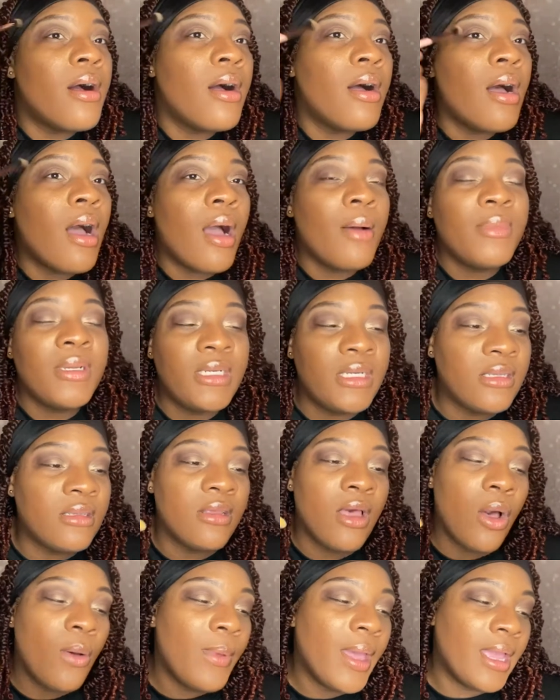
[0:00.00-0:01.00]
I'm gonna just
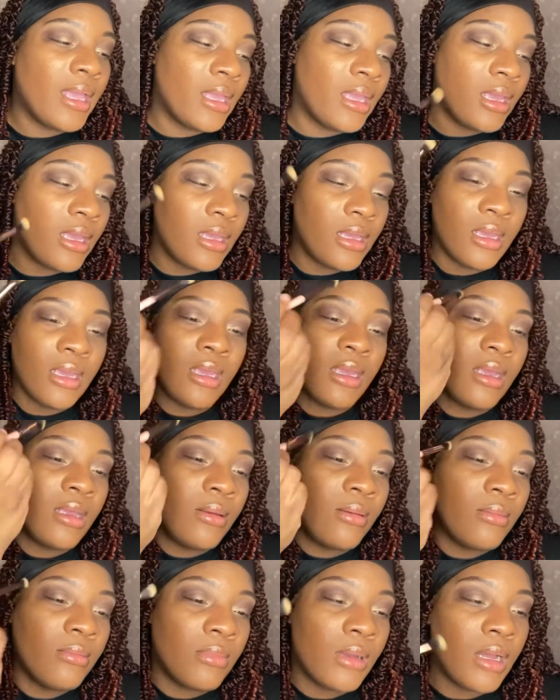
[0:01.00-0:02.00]
go back
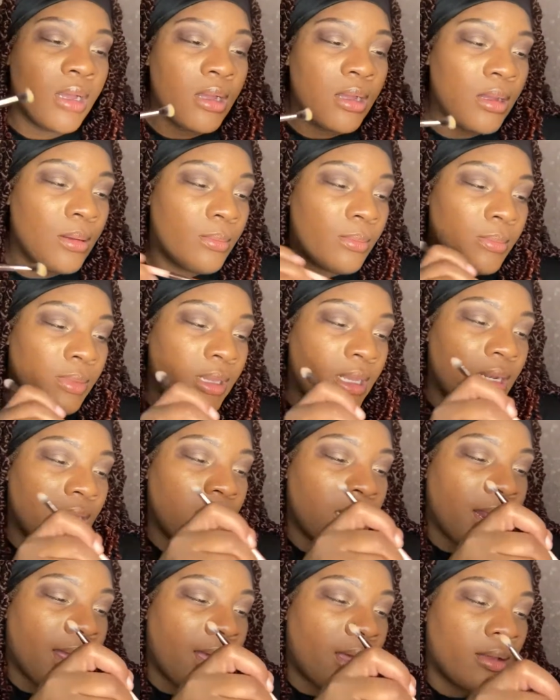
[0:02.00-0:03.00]
in and blend
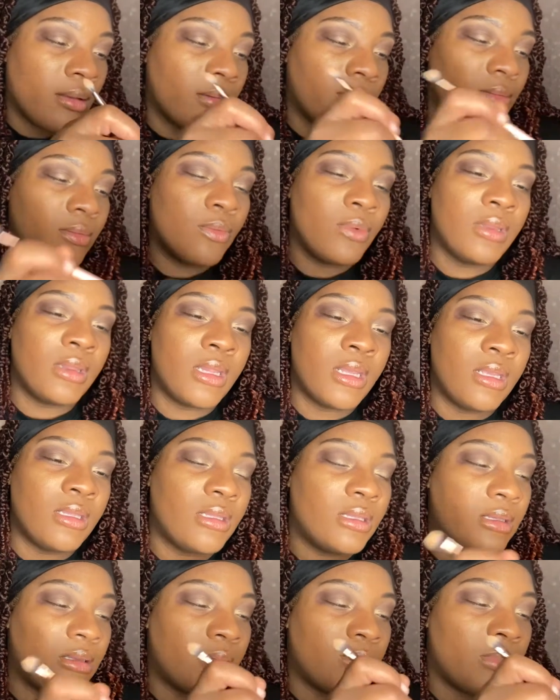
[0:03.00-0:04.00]
it out with
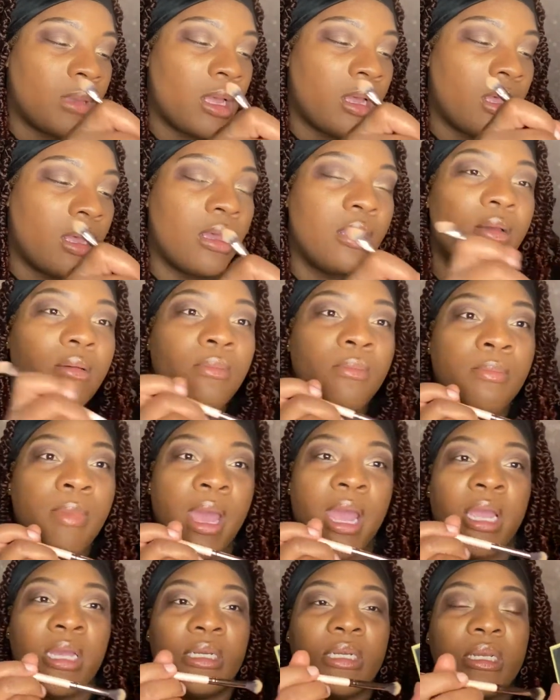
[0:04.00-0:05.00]
this
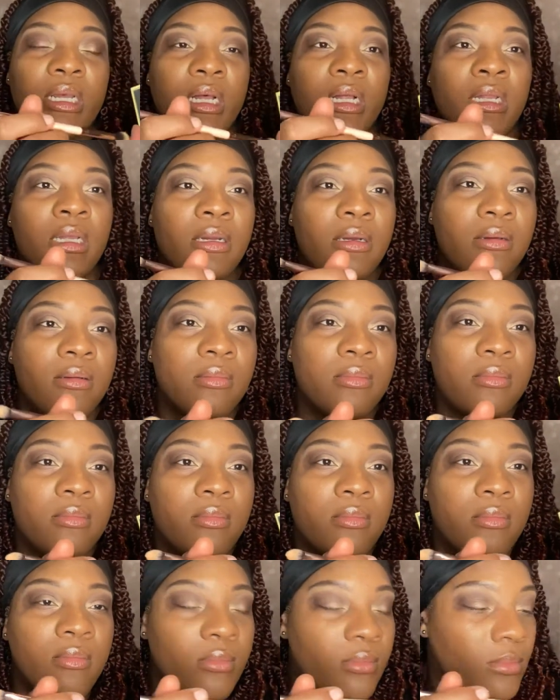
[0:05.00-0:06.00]
beige color
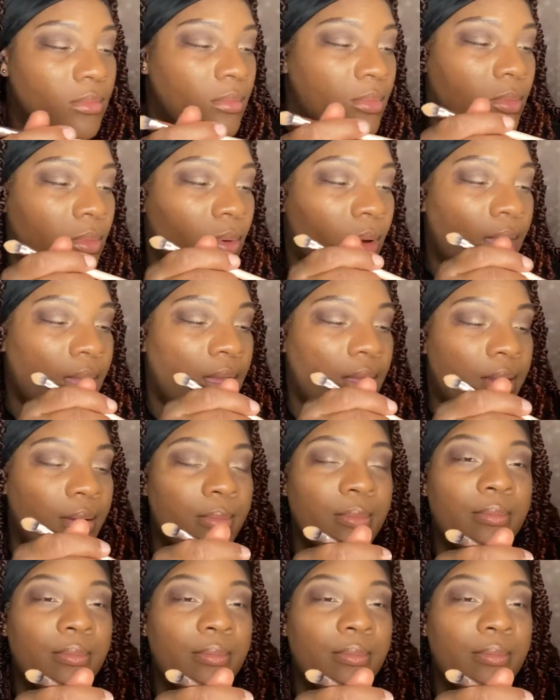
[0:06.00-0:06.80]
right here.